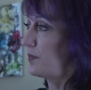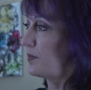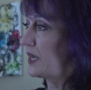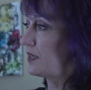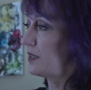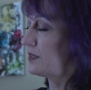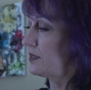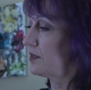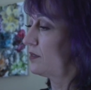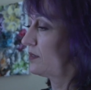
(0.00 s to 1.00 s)
My
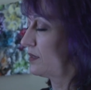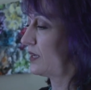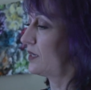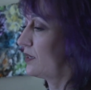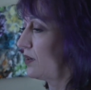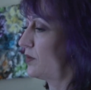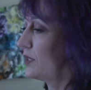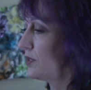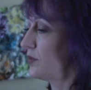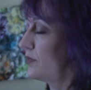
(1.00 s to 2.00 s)
cousin had to go
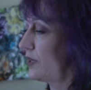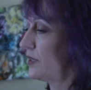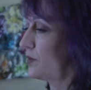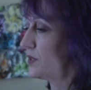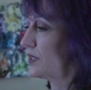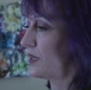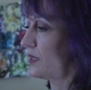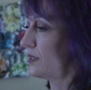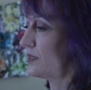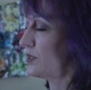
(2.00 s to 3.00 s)
into a very
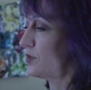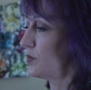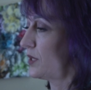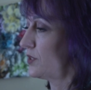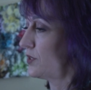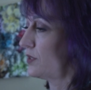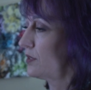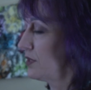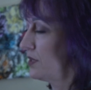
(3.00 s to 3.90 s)
upsetting situation,